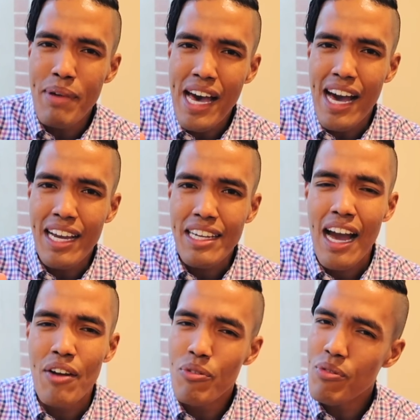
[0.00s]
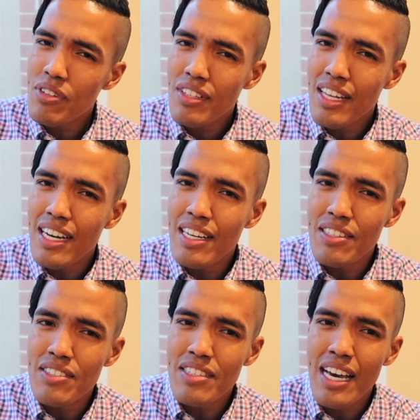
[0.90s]
back, I
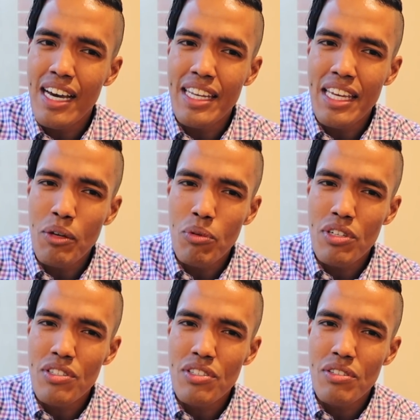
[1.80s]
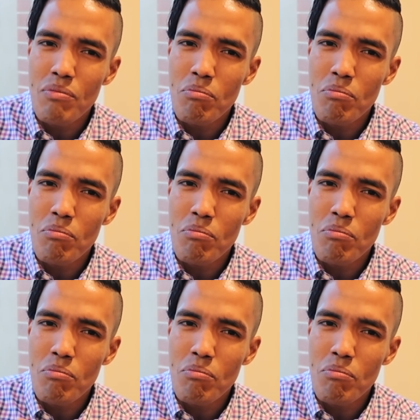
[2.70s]
realized that it was